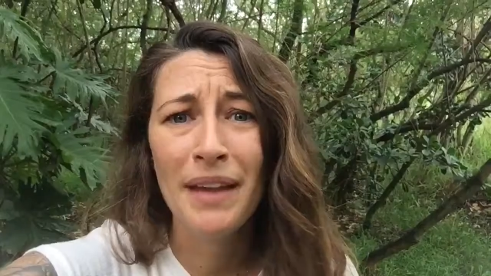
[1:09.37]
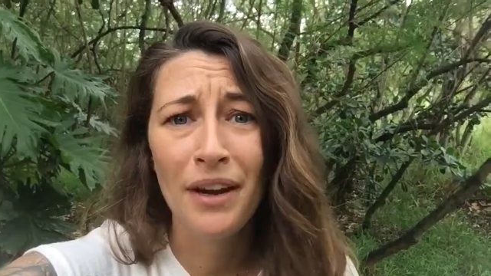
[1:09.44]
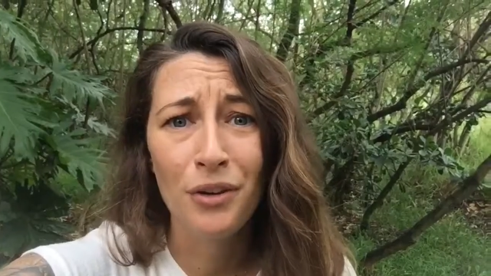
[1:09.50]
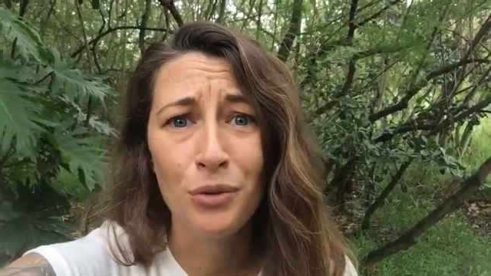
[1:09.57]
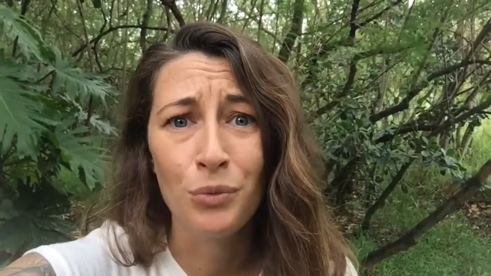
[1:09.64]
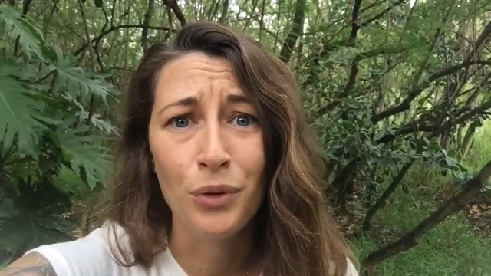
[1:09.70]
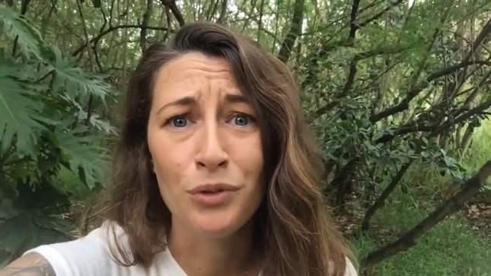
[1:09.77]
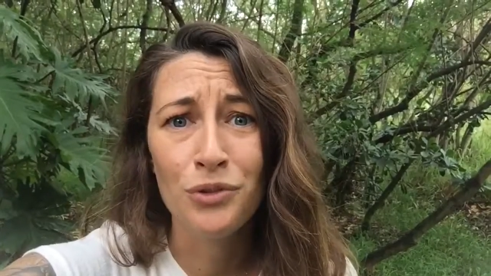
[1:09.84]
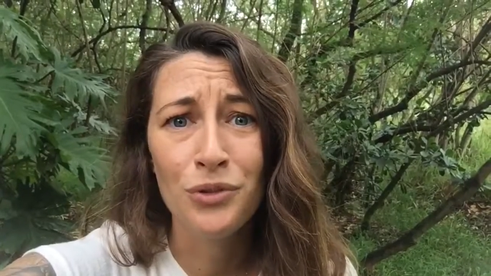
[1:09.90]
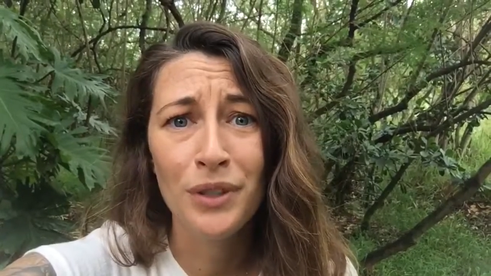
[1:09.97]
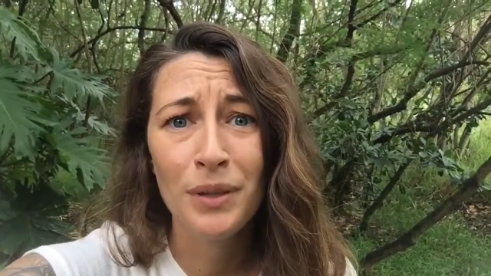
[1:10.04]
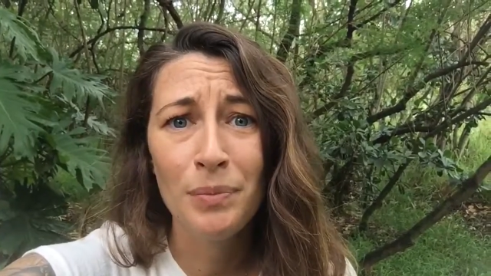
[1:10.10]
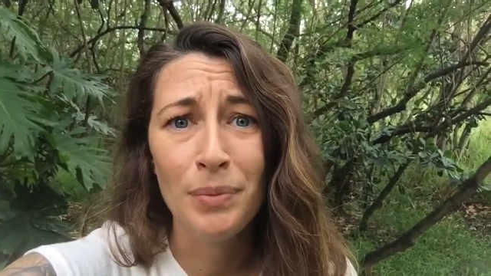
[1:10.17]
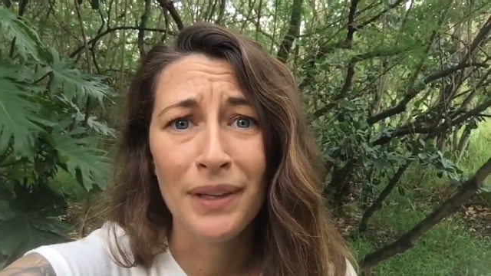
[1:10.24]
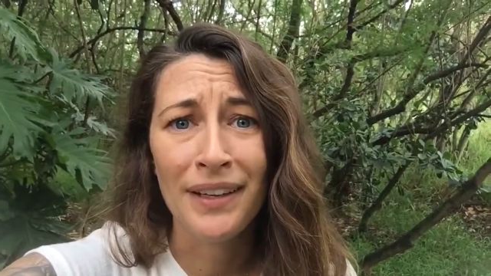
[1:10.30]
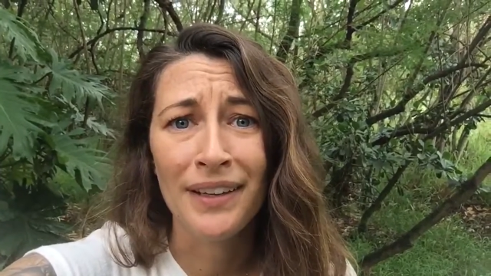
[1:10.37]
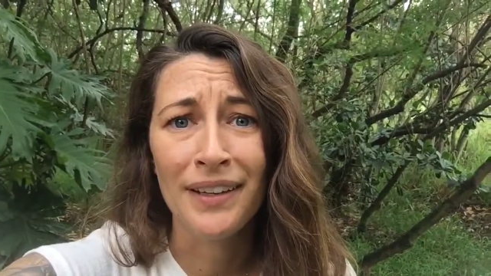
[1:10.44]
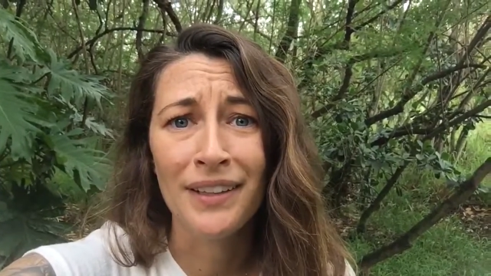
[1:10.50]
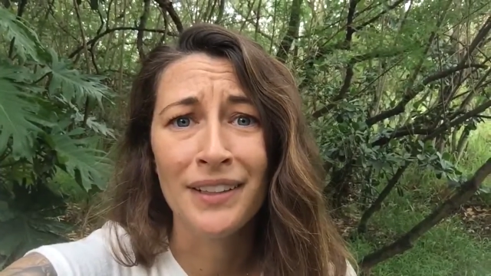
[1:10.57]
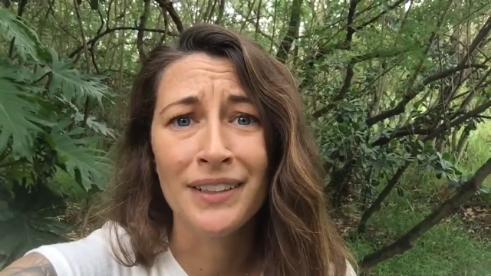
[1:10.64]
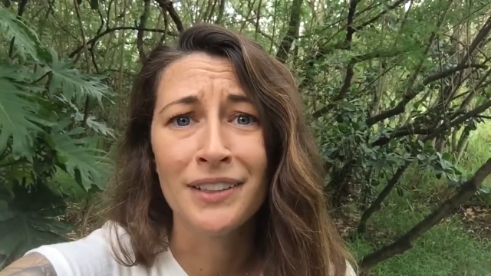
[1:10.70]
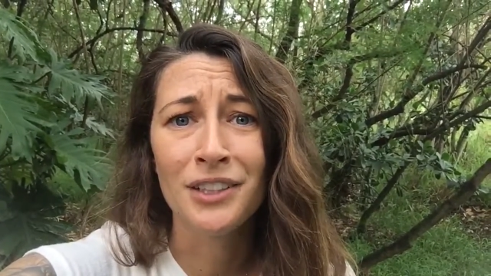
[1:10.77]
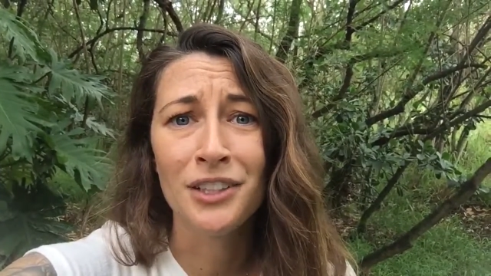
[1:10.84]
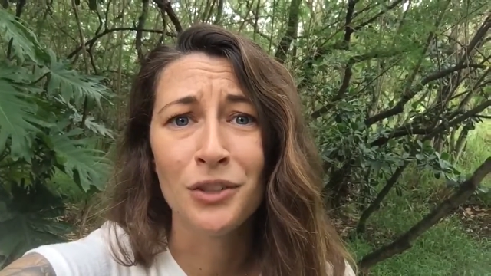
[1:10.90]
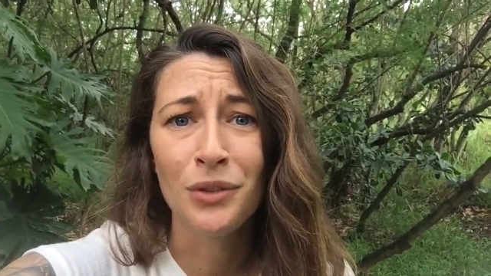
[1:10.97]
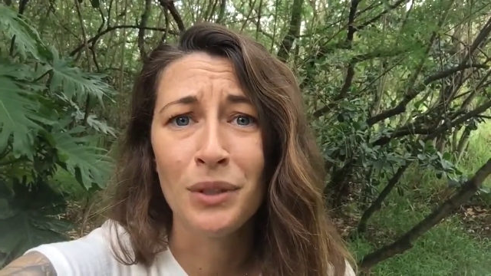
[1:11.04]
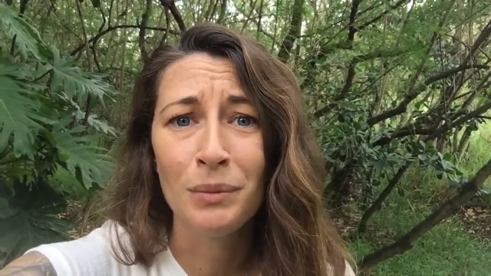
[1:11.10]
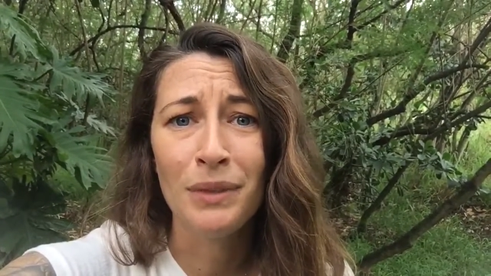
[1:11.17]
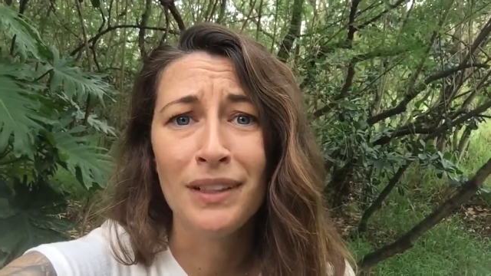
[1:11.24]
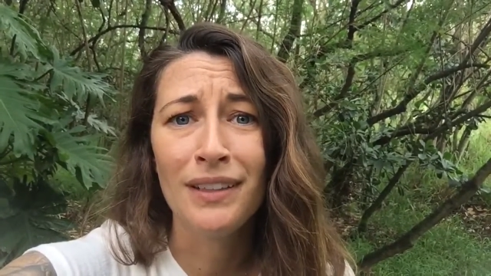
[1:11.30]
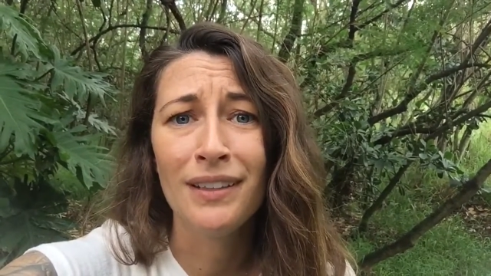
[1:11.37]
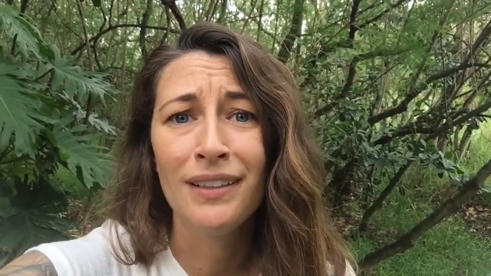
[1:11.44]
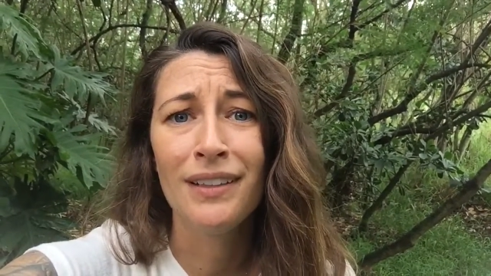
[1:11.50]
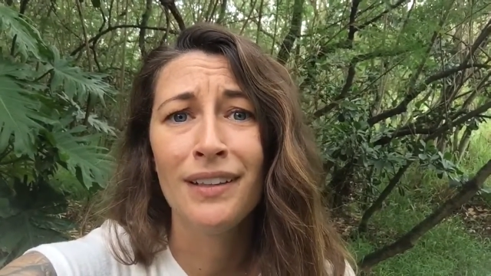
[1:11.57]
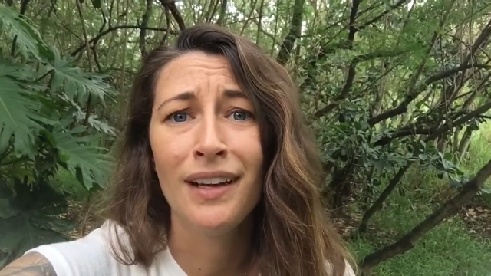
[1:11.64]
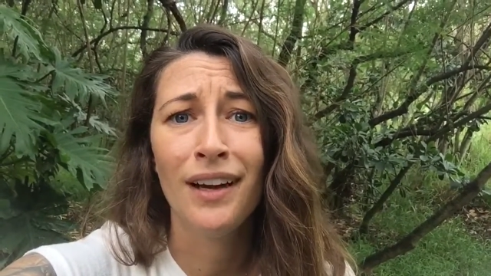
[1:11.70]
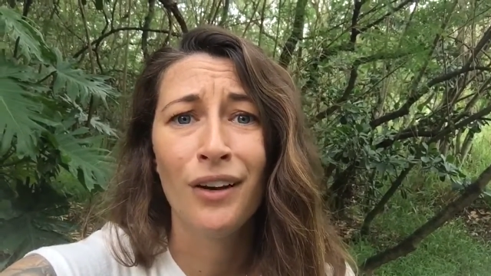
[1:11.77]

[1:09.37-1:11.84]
me how to road trip and showing me